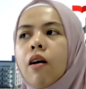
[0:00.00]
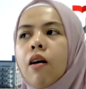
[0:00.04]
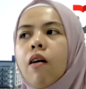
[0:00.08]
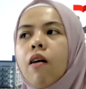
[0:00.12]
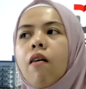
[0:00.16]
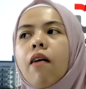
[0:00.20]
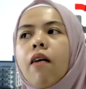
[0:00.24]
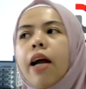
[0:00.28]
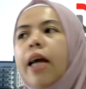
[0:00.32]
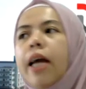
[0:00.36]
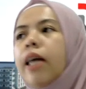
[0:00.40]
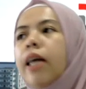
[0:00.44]

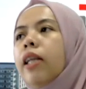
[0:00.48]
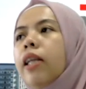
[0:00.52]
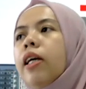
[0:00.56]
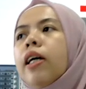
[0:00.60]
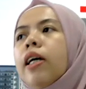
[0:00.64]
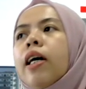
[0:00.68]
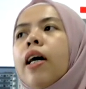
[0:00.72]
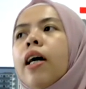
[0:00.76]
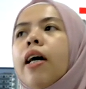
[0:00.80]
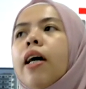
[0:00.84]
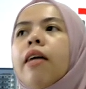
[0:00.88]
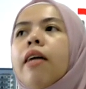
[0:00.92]
or any
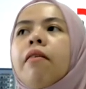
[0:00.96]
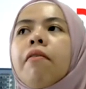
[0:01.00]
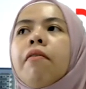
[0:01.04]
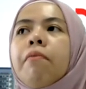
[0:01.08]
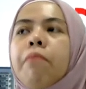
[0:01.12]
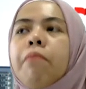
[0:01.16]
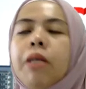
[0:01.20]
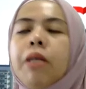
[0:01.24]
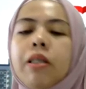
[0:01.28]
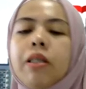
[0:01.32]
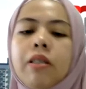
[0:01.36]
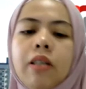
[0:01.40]
kind of
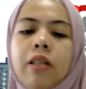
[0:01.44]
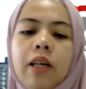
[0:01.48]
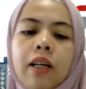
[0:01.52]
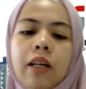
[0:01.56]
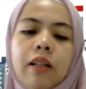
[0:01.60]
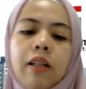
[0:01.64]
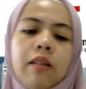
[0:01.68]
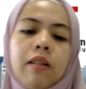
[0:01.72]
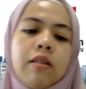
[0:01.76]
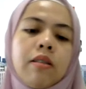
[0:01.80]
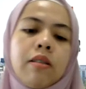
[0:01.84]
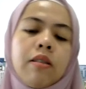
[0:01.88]

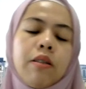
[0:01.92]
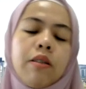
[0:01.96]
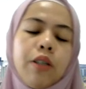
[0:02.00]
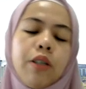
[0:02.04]
business,